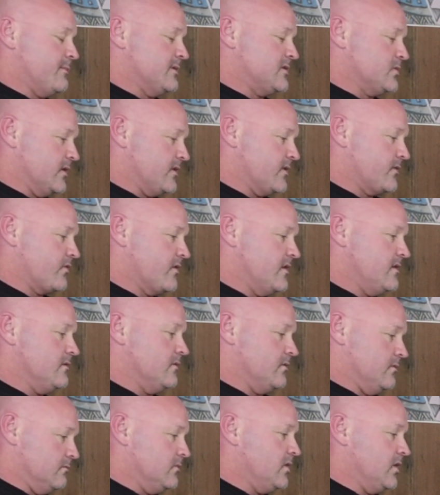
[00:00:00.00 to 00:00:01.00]
between
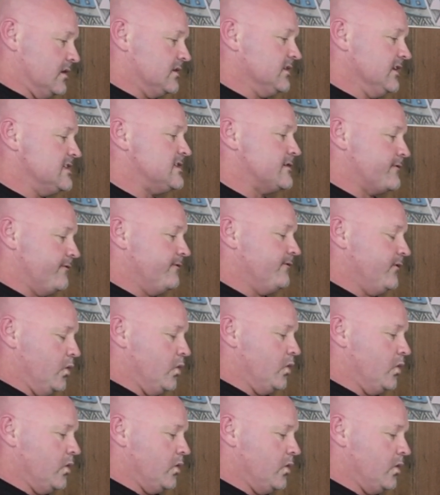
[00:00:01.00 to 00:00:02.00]
3 or at least
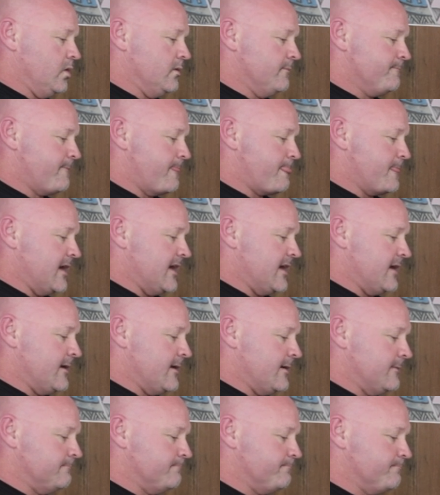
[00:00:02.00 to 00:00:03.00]

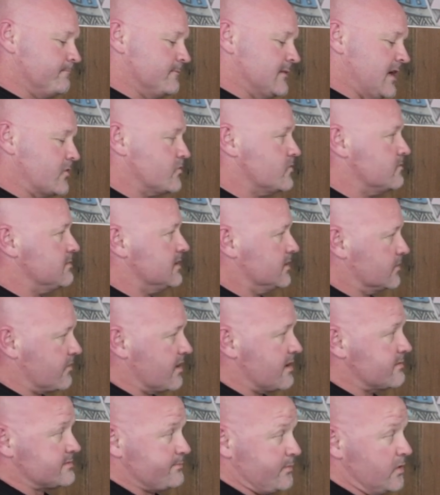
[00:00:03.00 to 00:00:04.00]
400
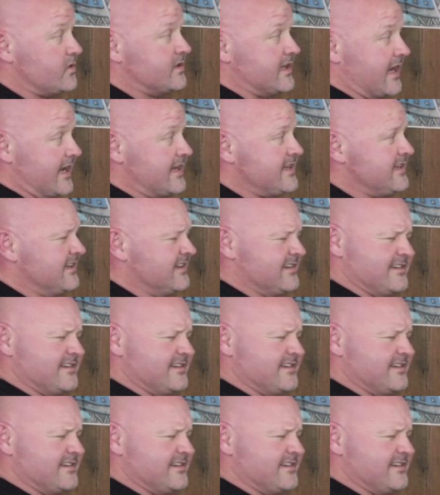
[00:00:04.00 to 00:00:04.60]
milligrams per day.